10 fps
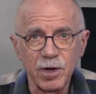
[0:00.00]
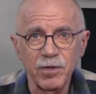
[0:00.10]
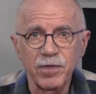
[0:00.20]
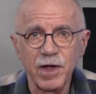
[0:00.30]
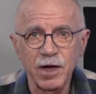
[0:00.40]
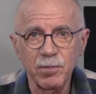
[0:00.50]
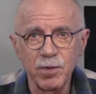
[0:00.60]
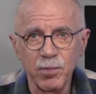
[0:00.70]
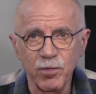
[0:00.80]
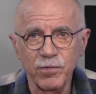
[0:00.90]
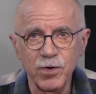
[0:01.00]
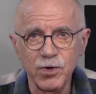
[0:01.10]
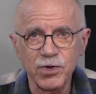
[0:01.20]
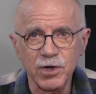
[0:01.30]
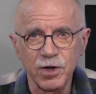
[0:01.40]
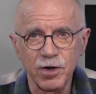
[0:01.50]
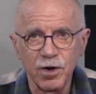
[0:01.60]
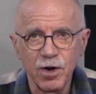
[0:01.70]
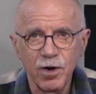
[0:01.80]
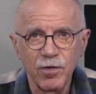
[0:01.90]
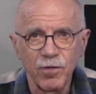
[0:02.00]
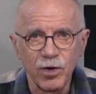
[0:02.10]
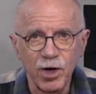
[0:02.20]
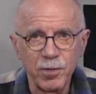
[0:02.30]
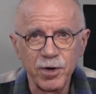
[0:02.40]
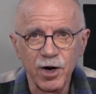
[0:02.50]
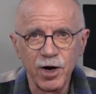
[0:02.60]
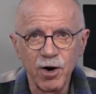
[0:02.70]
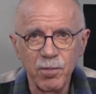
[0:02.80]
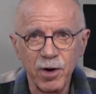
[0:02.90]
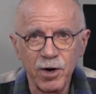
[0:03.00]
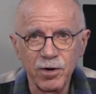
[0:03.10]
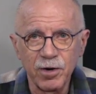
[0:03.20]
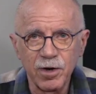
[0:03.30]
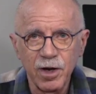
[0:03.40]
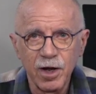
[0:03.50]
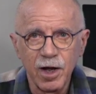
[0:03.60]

and thanked me profusely for coming to Iron Mountain